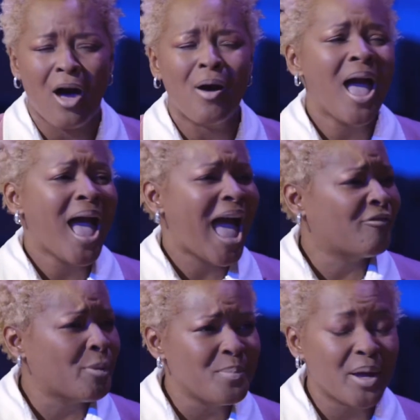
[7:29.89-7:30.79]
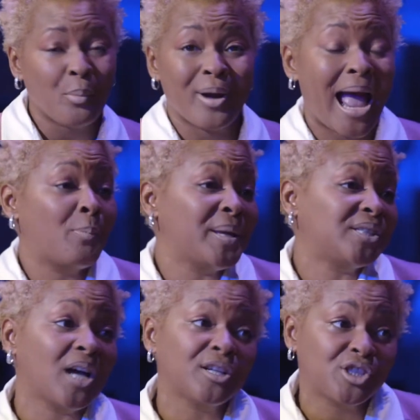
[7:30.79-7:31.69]
I'll have a memory. I'll
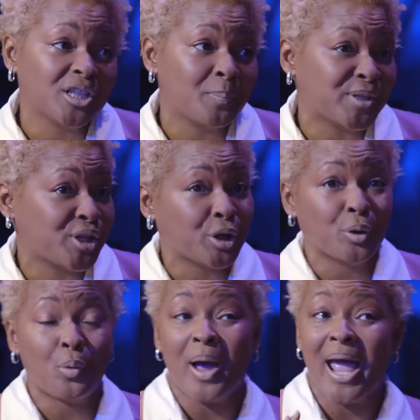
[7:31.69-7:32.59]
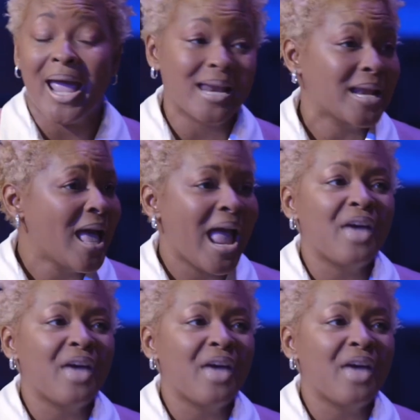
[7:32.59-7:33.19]
be touched in a particular way